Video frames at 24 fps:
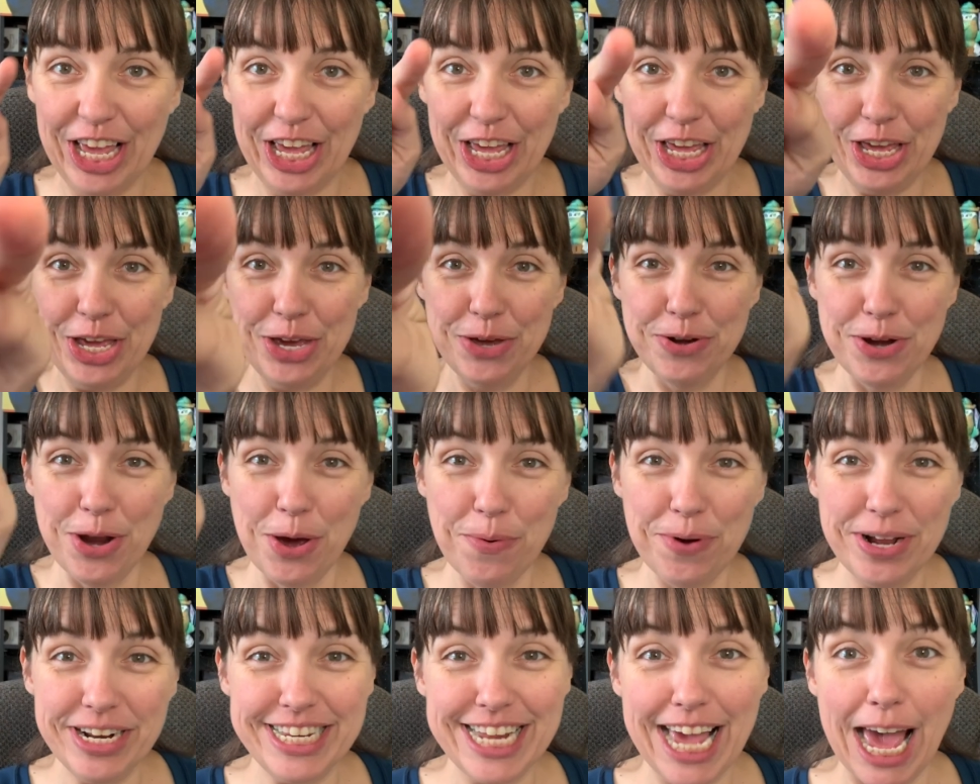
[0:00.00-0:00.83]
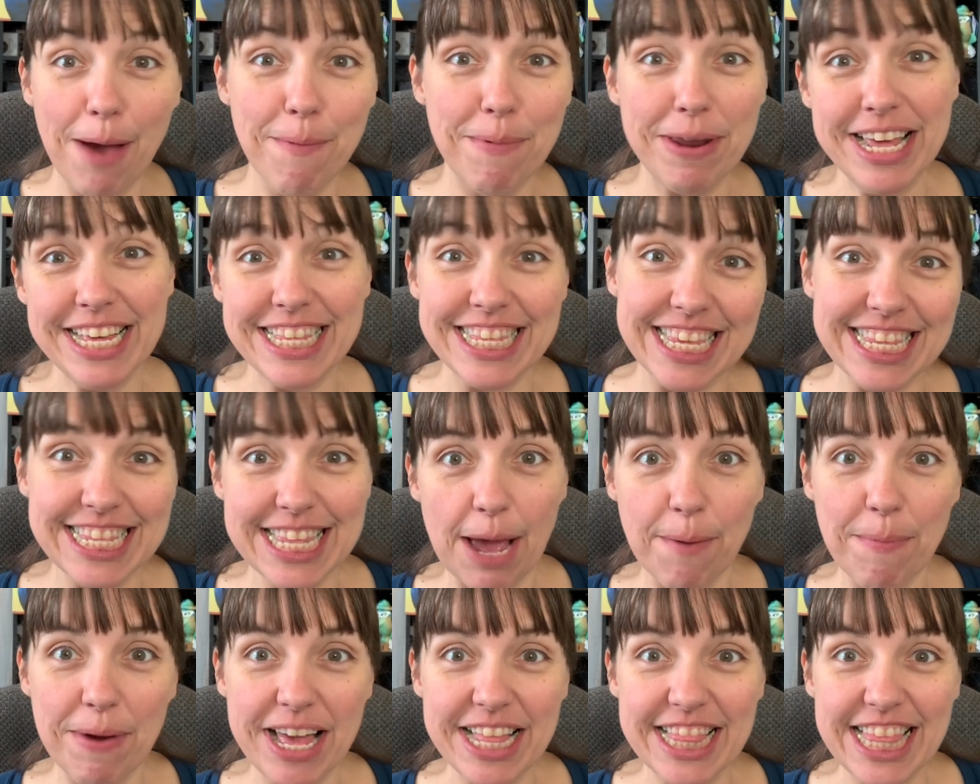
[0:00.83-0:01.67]
You know what time it is. It's
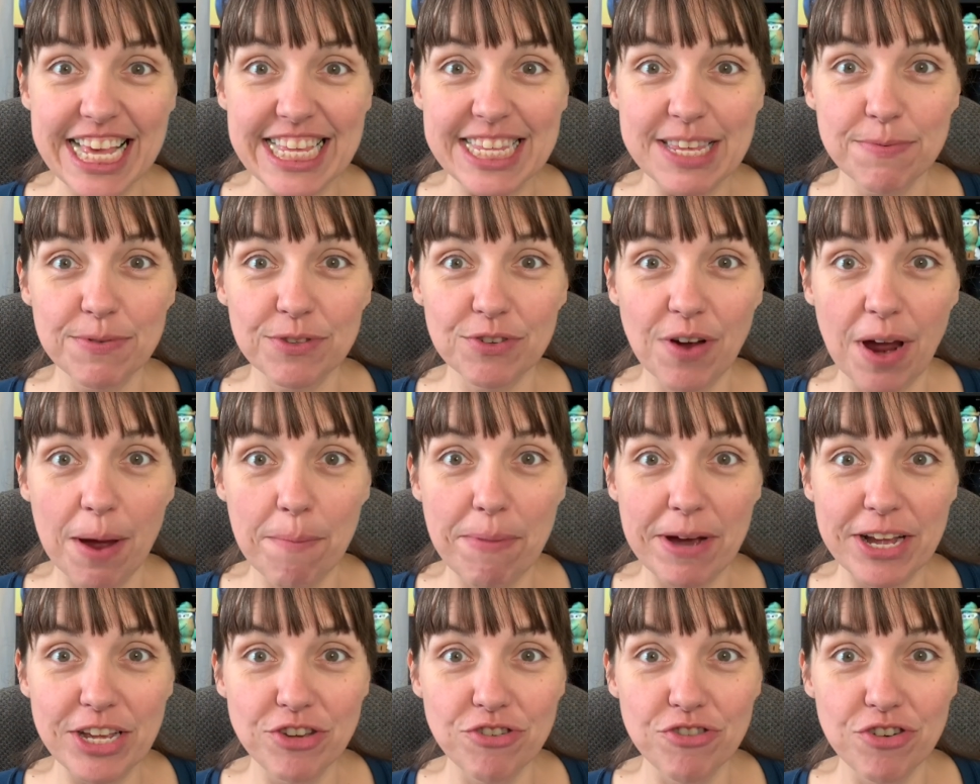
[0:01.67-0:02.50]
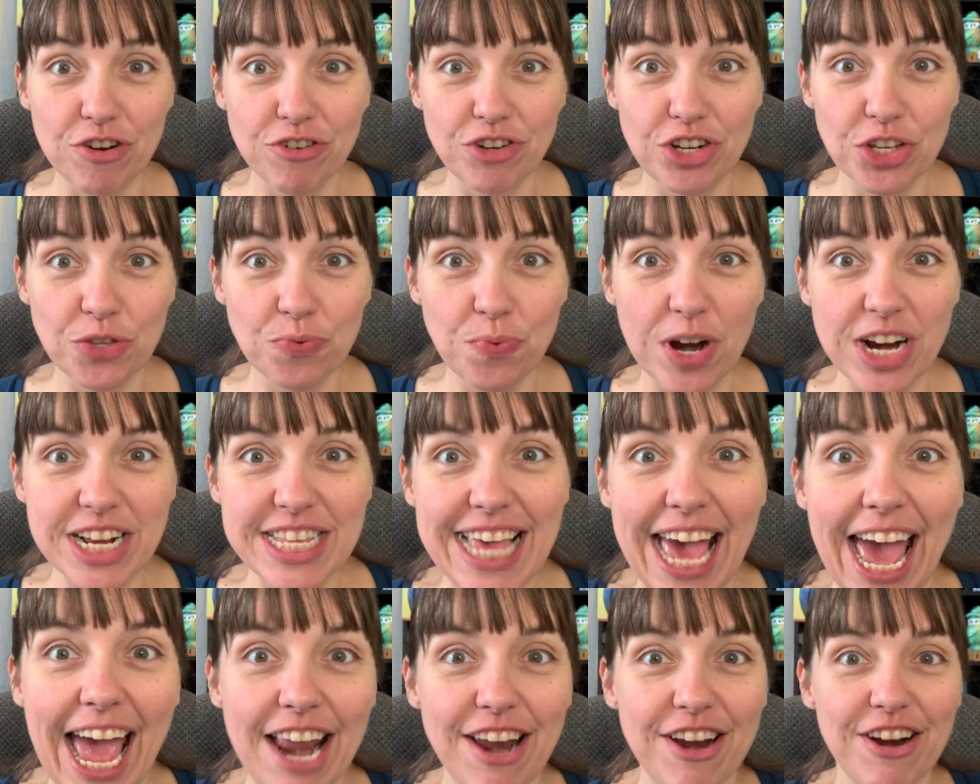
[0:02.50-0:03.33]
time to hit that subscribe button. You know just where it's
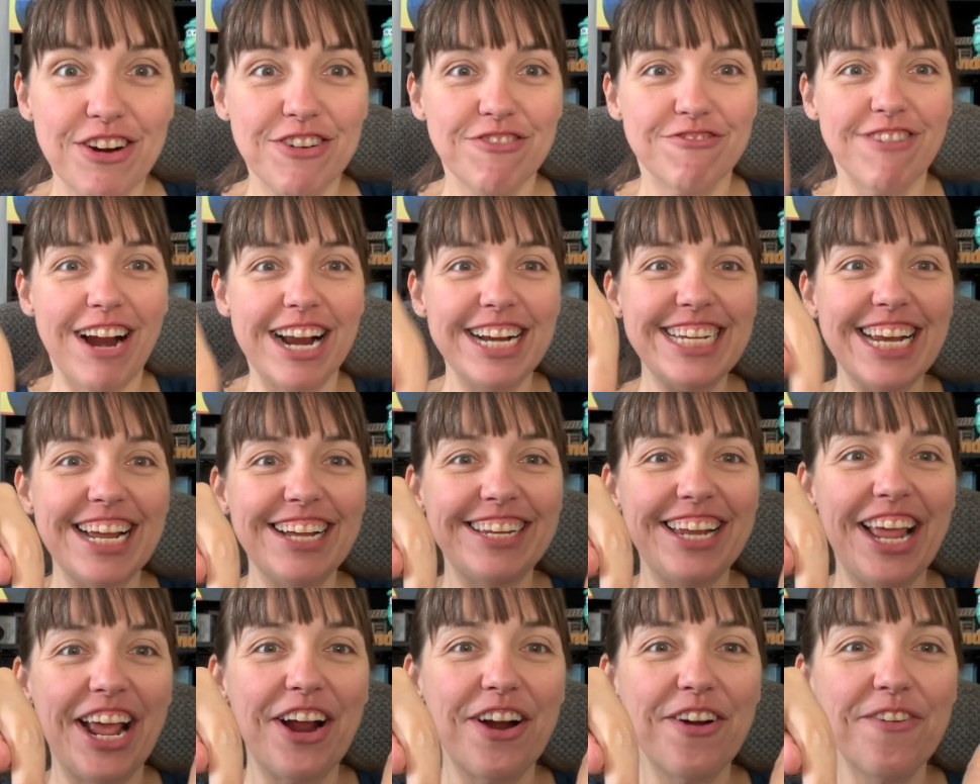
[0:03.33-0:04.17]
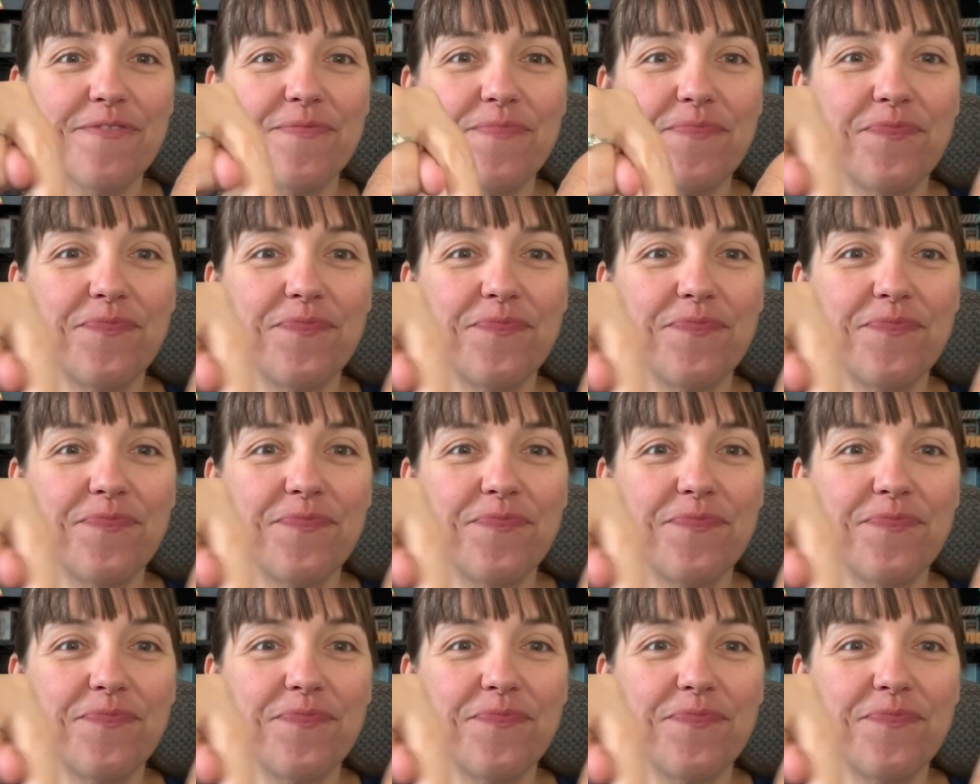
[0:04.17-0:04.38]
at. Right down there.